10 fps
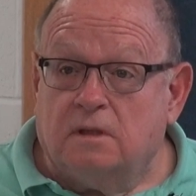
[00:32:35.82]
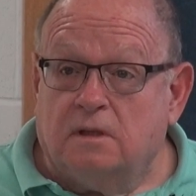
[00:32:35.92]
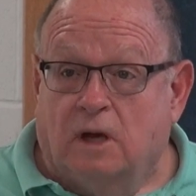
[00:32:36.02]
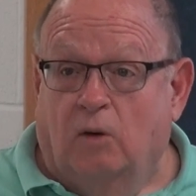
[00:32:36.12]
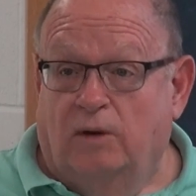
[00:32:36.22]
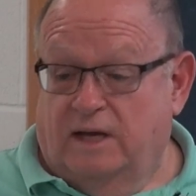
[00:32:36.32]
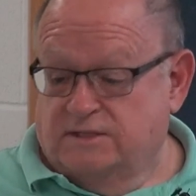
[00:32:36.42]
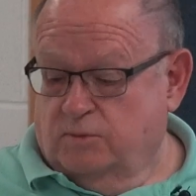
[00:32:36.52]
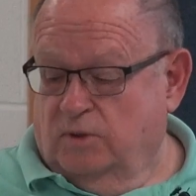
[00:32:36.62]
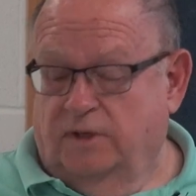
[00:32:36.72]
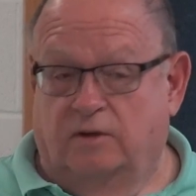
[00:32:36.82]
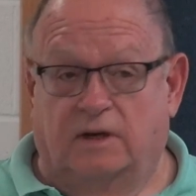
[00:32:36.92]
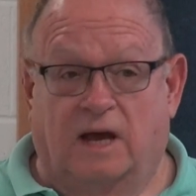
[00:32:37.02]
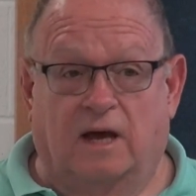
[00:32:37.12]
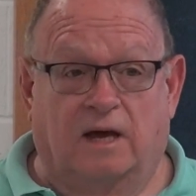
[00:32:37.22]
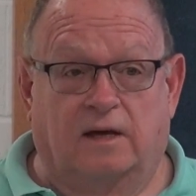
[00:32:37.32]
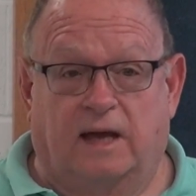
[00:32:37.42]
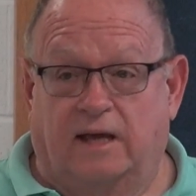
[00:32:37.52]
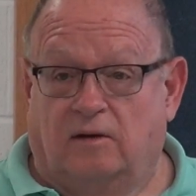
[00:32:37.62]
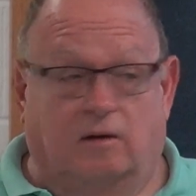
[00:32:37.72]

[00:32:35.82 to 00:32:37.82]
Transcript: No one has a really good handle